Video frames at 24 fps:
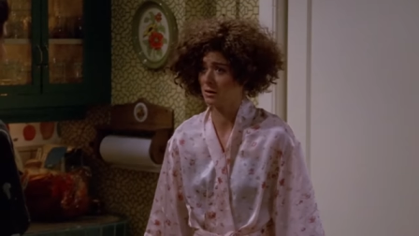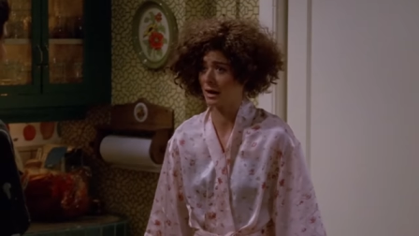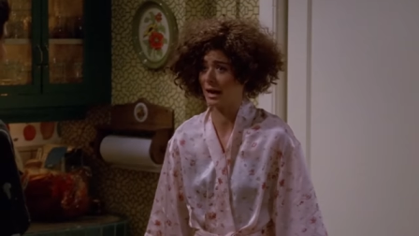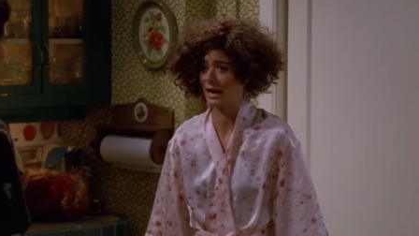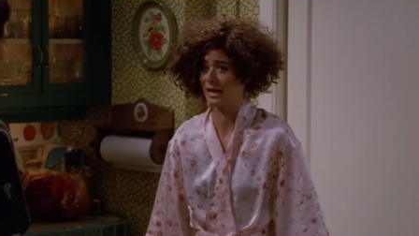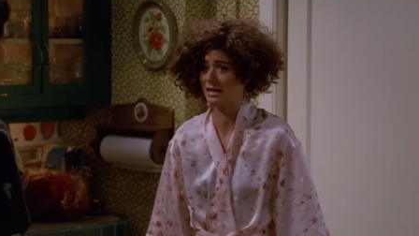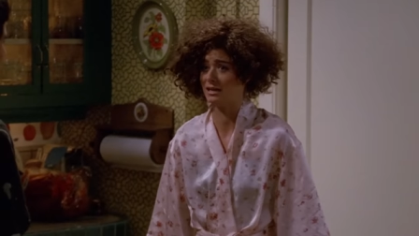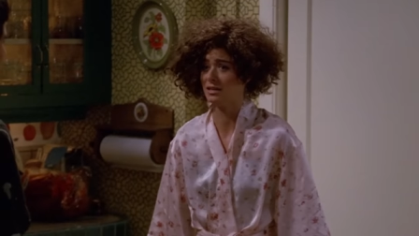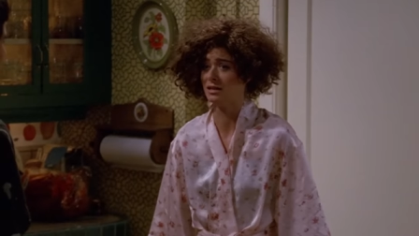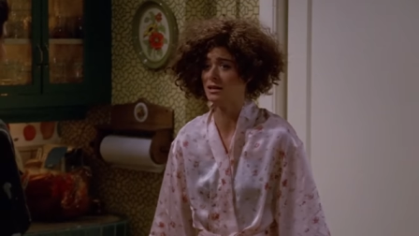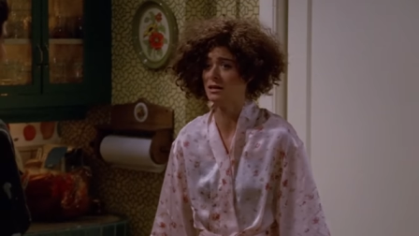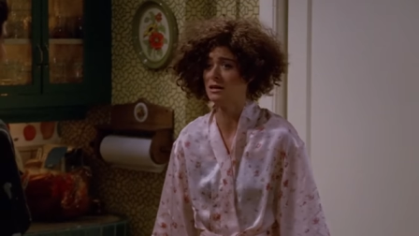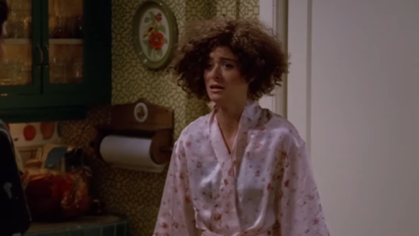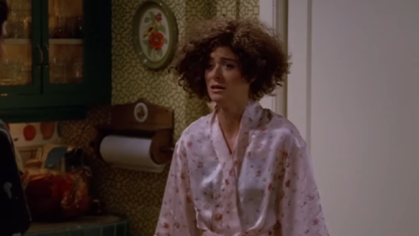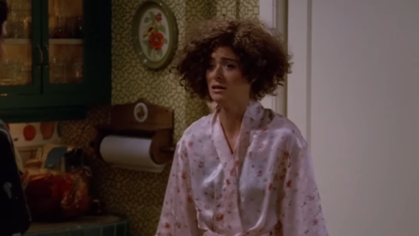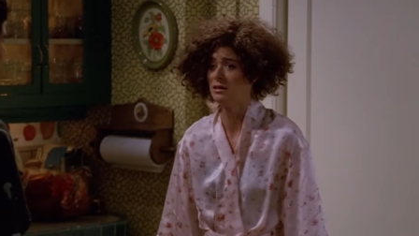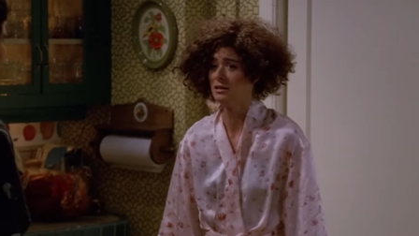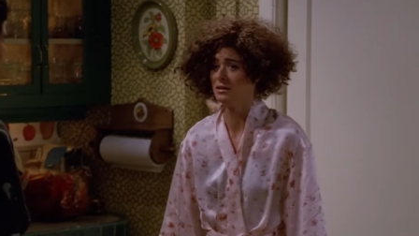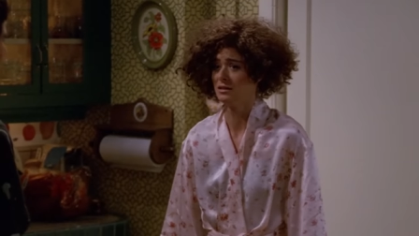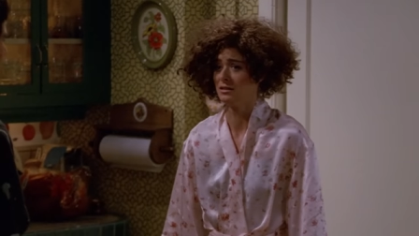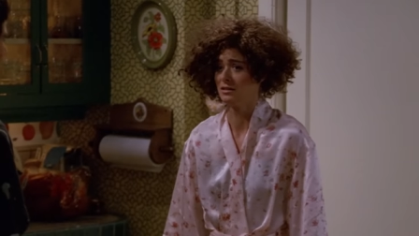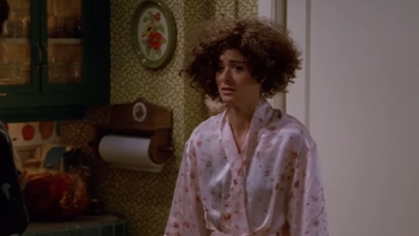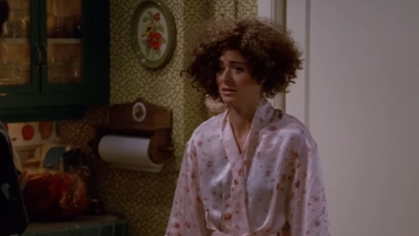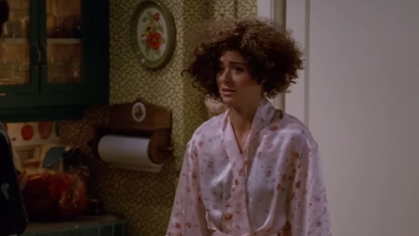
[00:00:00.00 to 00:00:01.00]
Great.
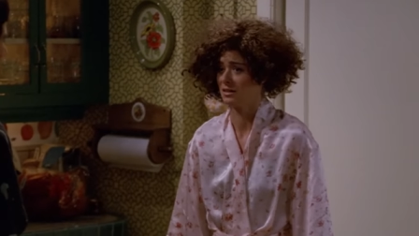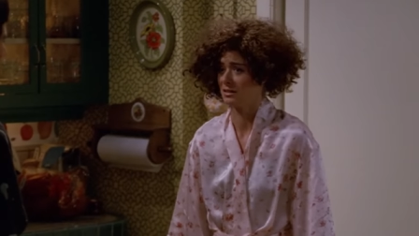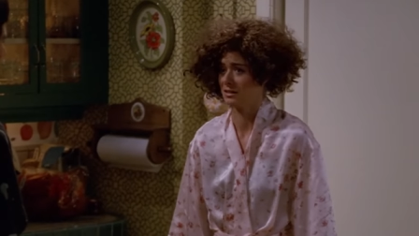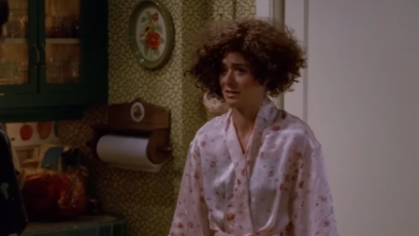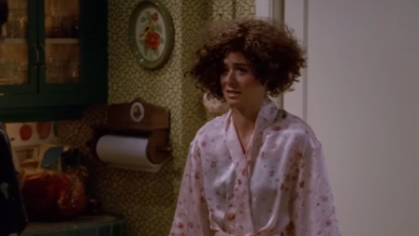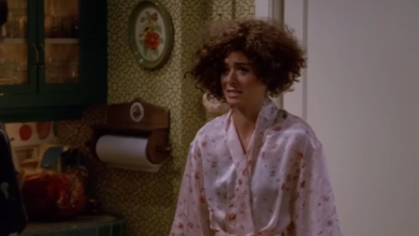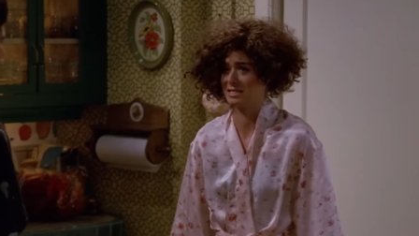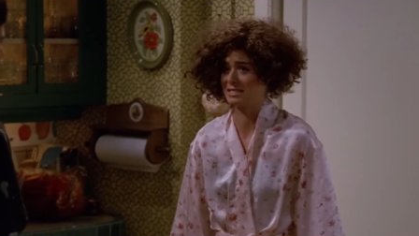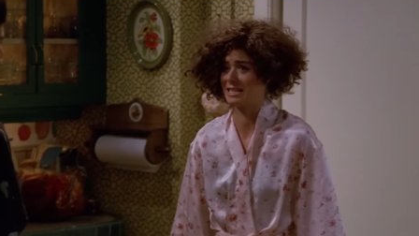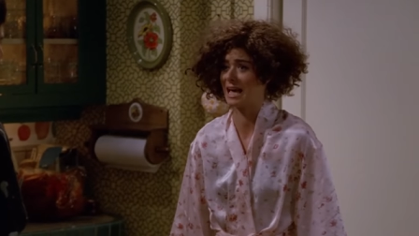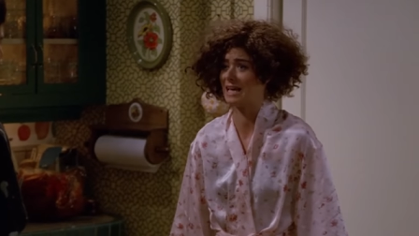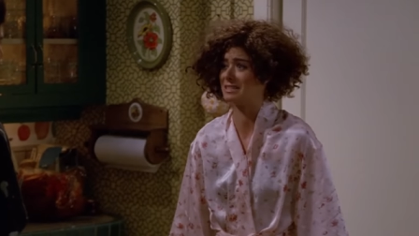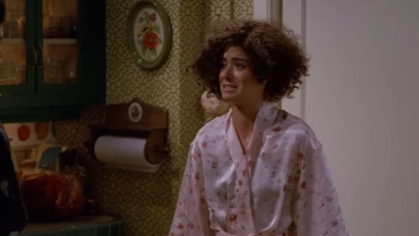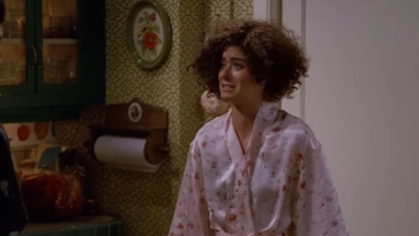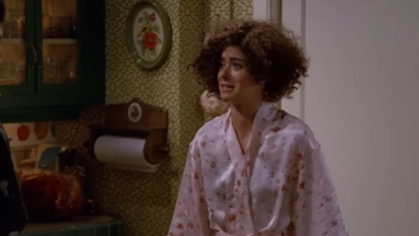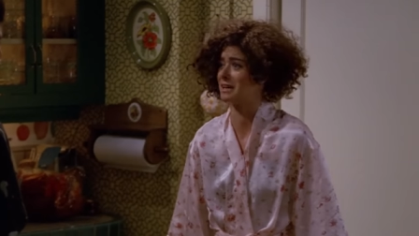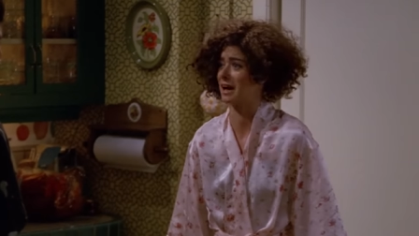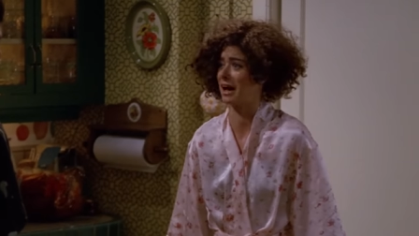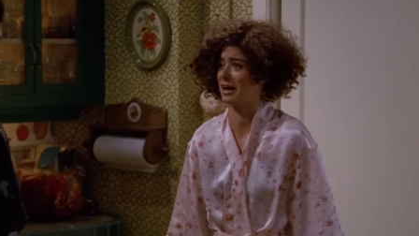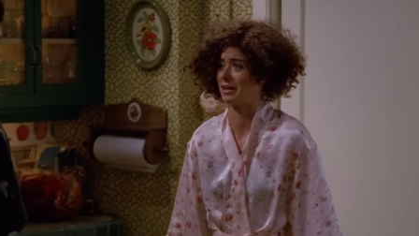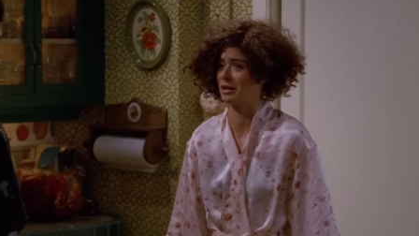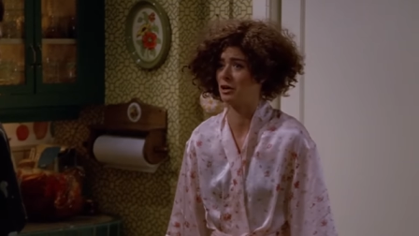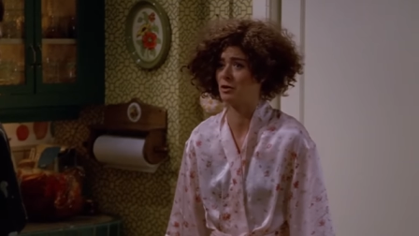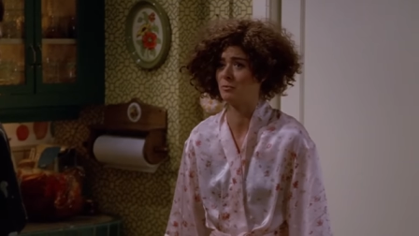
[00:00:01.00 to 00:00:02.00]
The Zest
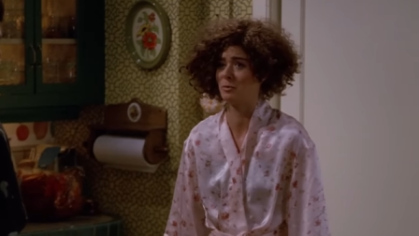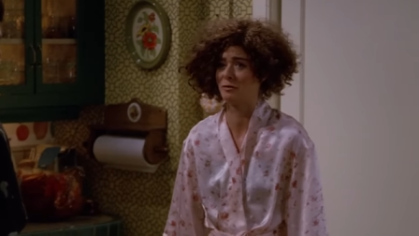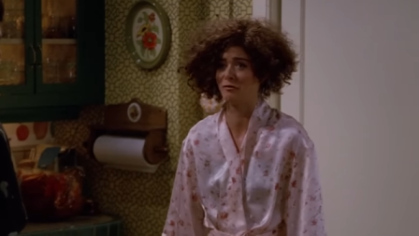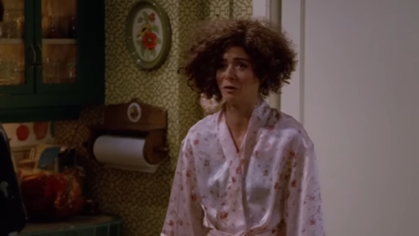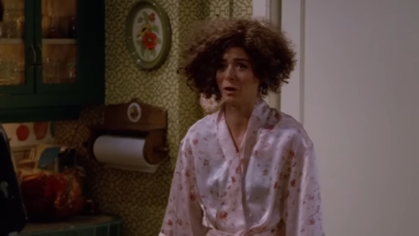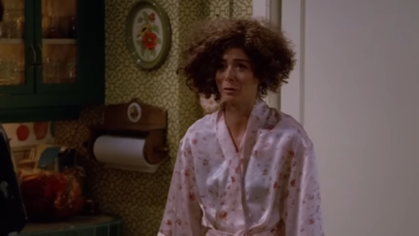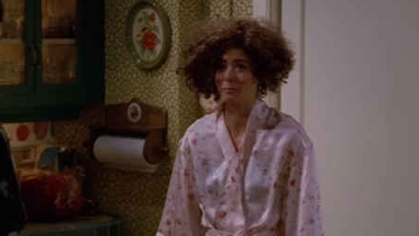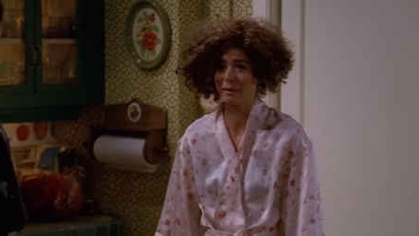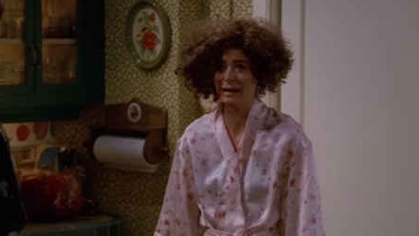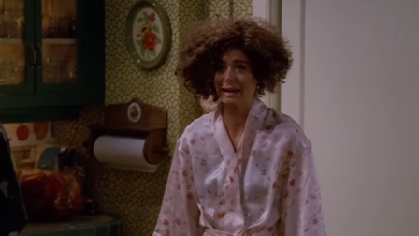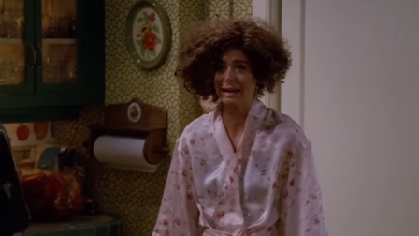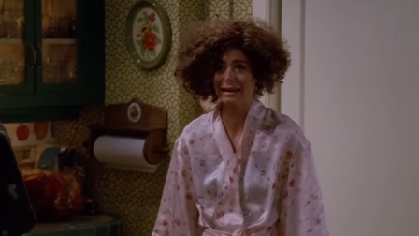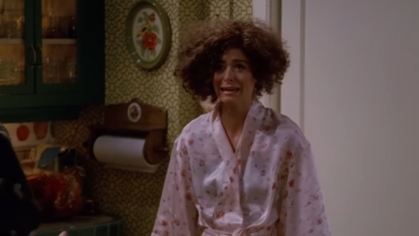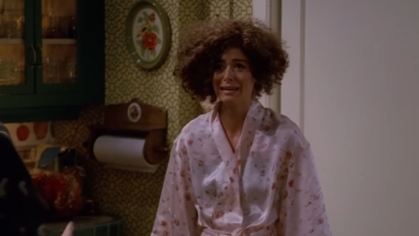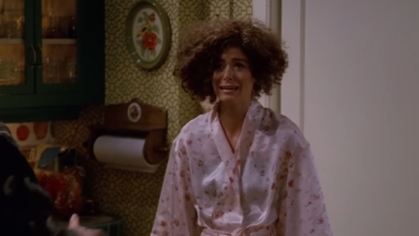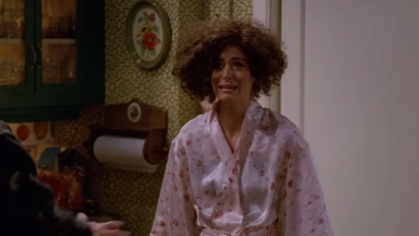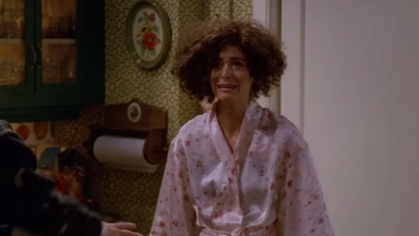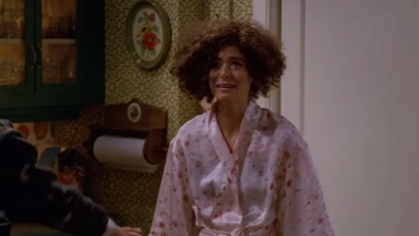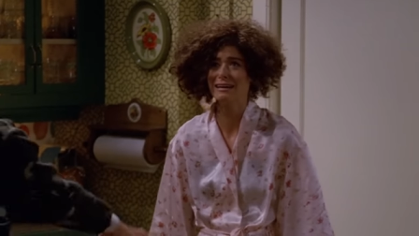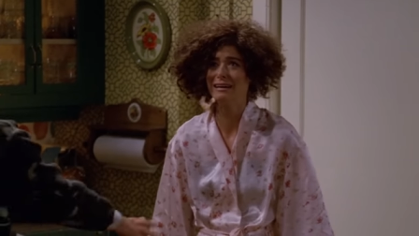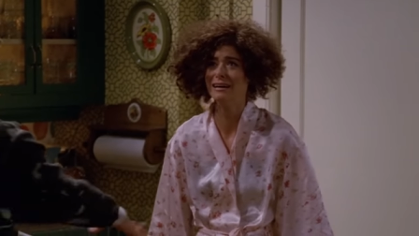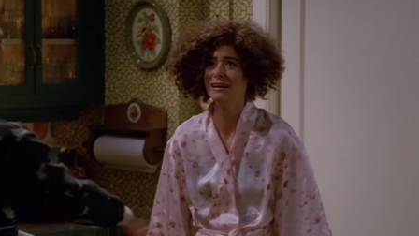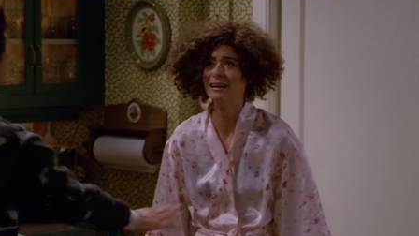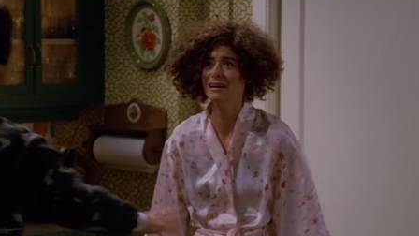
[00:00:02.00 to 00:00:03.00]
guy knew before
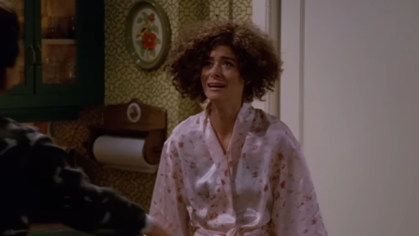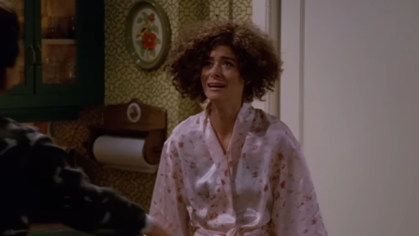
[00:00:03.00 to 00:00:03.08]
No,